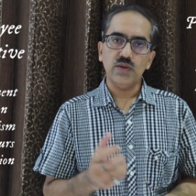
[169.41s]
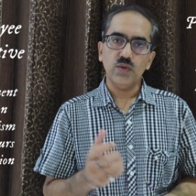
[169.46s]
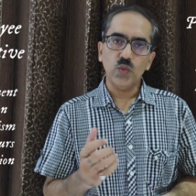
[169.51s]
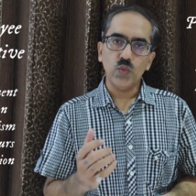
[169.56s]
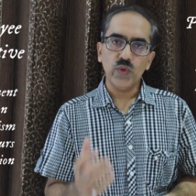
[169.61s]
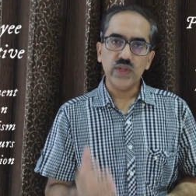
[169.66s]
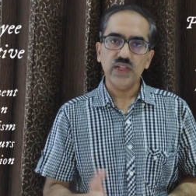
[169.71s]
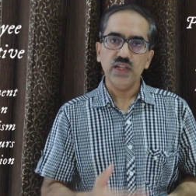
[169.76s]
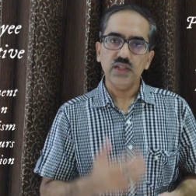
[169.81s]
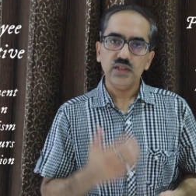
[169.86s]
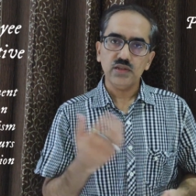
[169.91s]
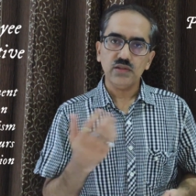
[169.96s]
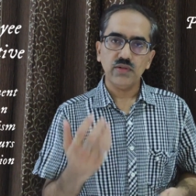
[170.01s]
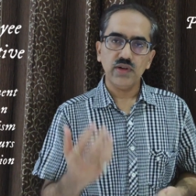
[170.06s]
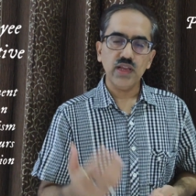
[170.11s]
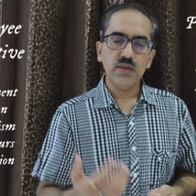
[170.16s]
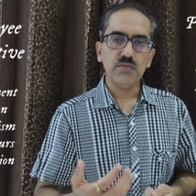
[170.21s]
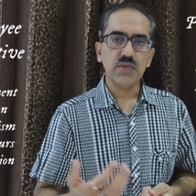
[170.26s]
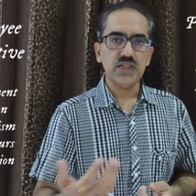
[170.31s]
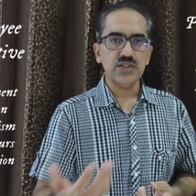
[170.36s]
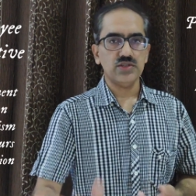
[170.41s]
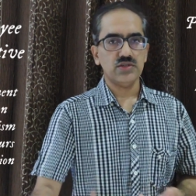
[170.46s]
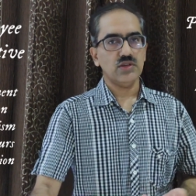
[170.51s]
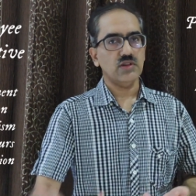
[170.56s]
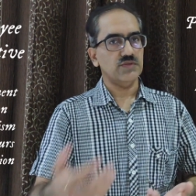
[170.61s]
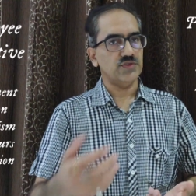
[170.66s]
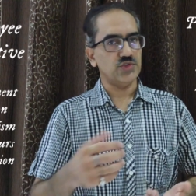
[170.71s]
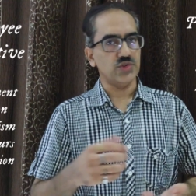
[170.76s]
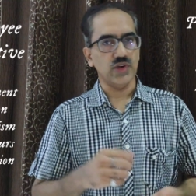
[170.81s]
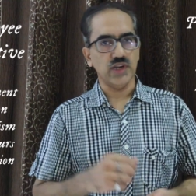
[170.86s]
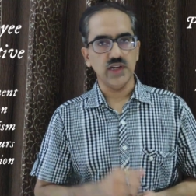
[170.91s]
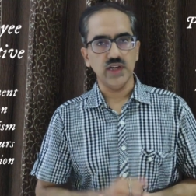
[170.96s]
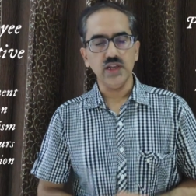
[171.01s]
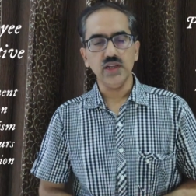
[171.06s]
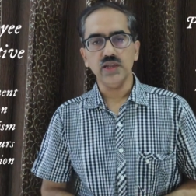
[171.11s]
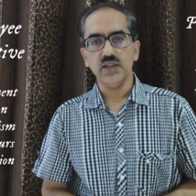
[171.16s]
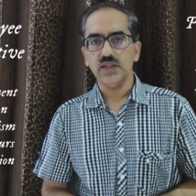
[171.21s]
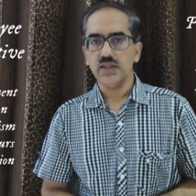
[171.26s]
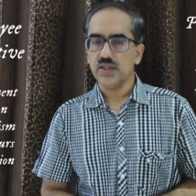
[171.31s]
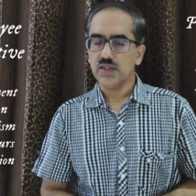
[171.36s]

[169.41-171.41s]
within three months of joining?